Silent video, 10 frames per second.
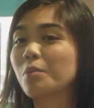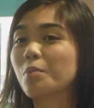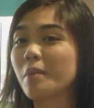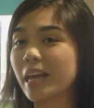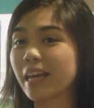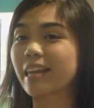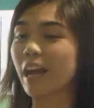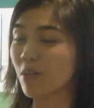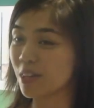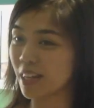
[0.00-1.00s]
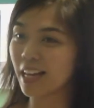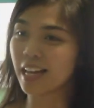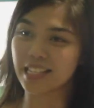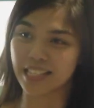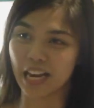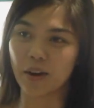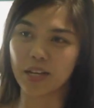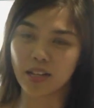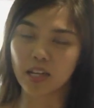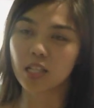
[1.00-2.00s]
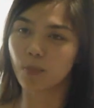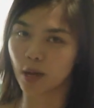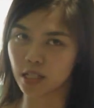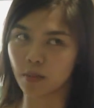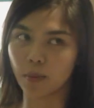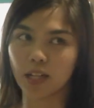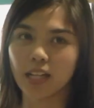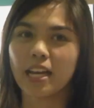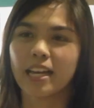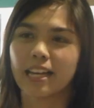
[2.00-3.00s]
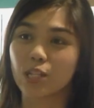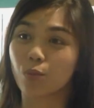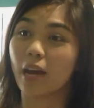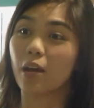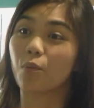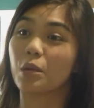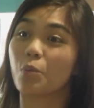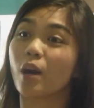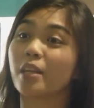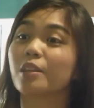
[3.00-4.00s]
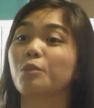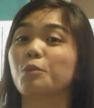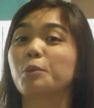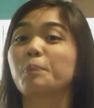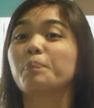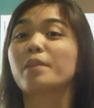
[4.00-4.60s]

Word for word: to make everything as sterile as possible. That's why we want to